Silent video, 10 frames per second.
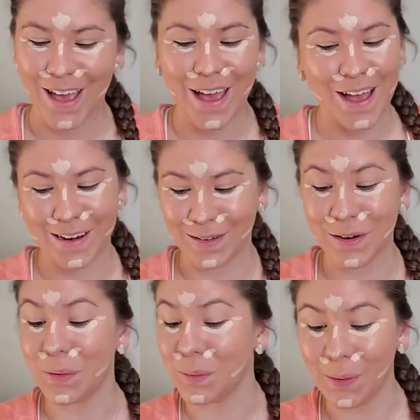I don't
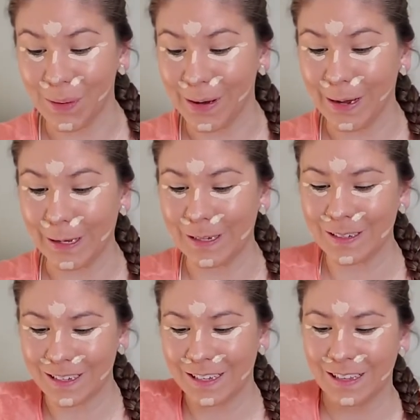know why.
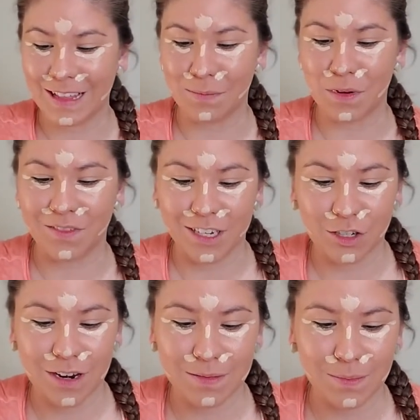That movie
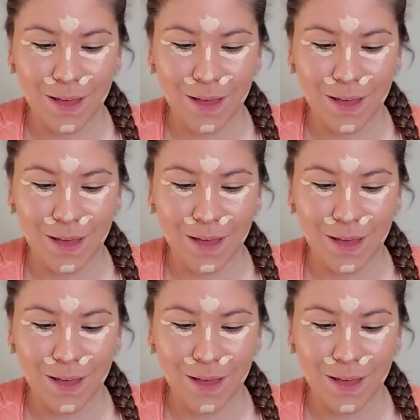trips me